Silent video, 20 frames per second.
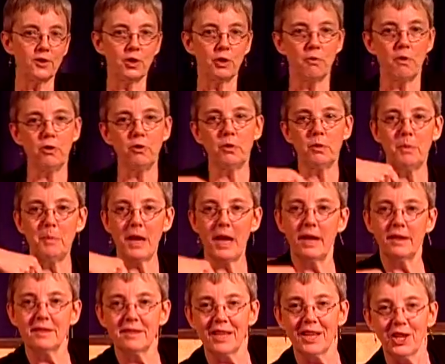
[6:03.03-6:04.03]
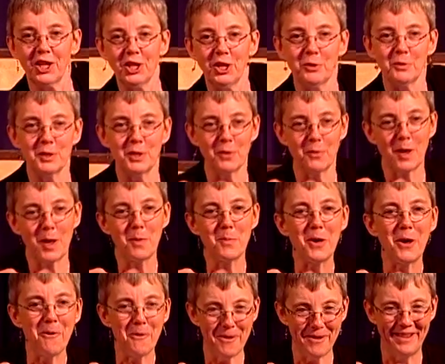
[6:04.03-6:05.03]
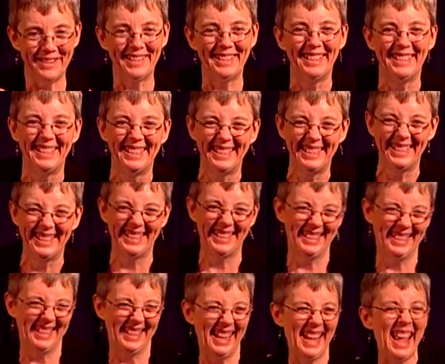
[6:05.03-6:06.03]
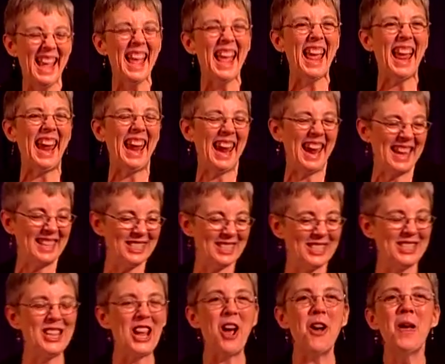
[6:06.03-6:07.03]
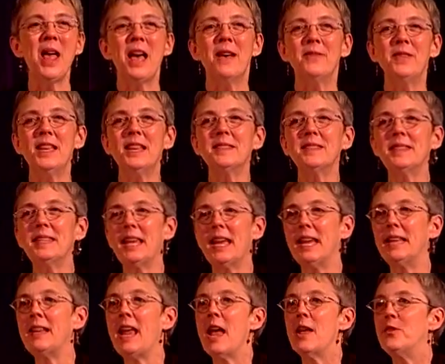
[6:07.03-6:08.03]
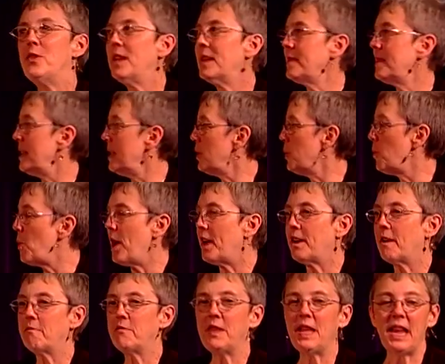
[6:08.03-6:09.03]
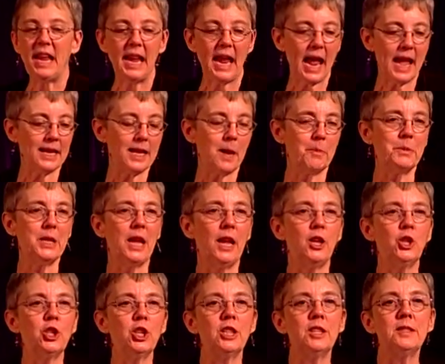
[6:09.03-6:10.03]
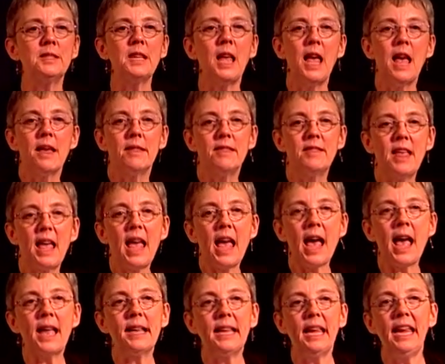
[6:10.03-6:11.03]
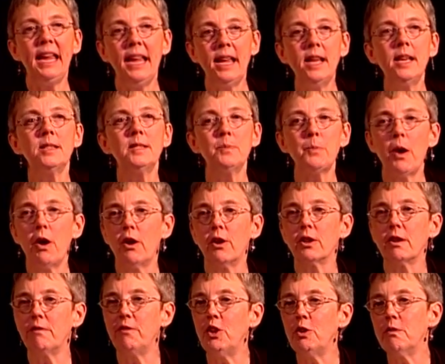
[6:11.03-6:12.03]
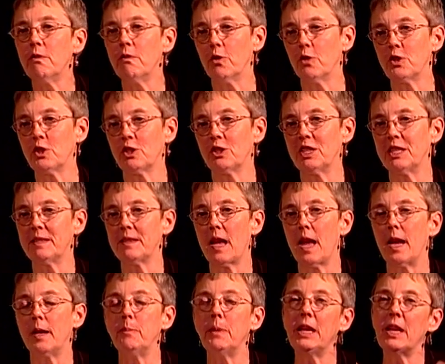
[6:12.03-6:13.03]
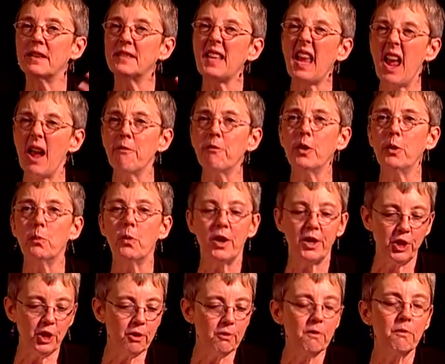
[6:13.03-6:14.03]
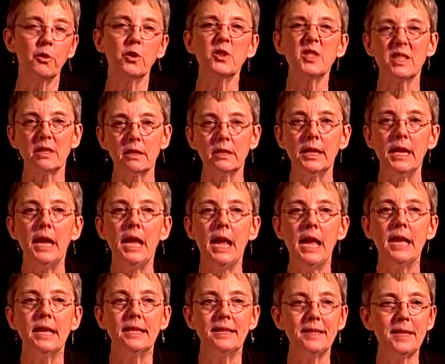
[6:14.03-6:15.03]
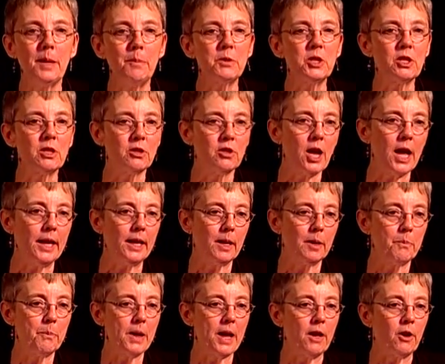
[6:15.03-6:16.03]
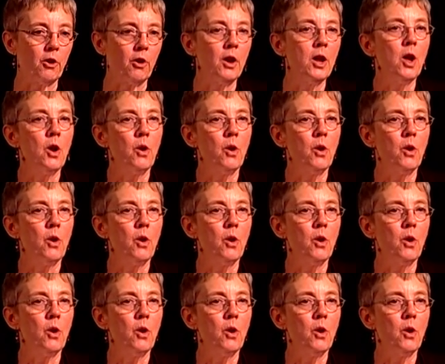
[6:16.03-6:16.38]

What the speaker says: of grocery bags. They can use their elbow. And so this is one of the adaptations that is part of universal design, because everyone universally seems to like it better,